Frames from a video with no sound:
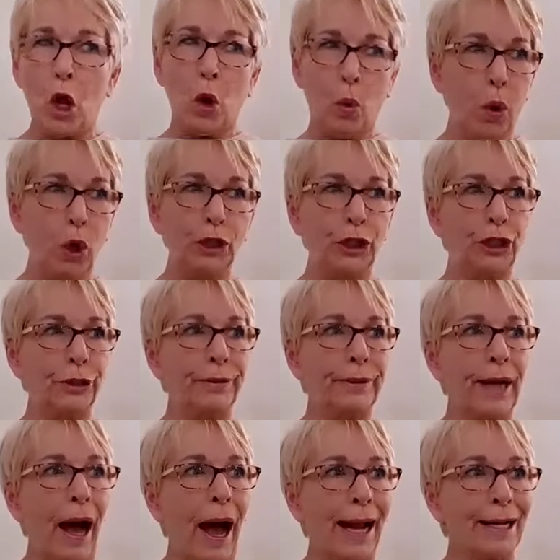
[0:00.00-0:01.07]
"Would you
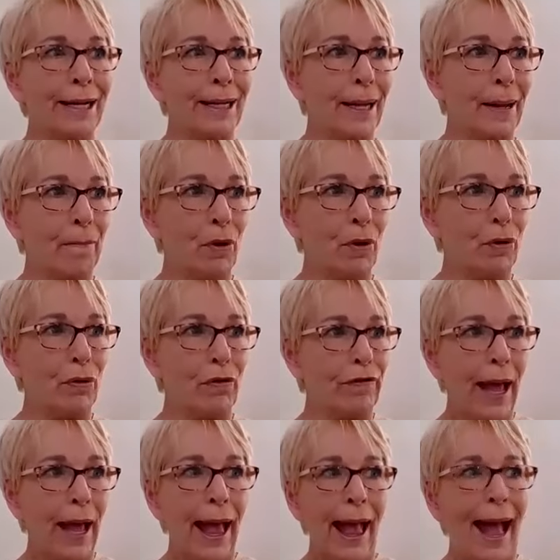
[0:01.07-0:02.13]
kindly move,
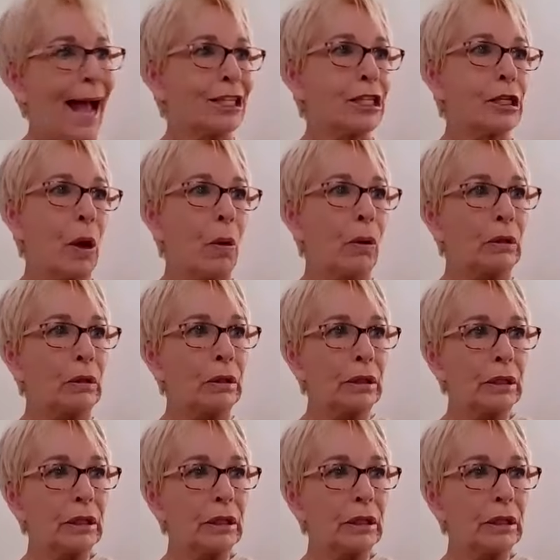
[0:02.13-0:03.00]
asshole?"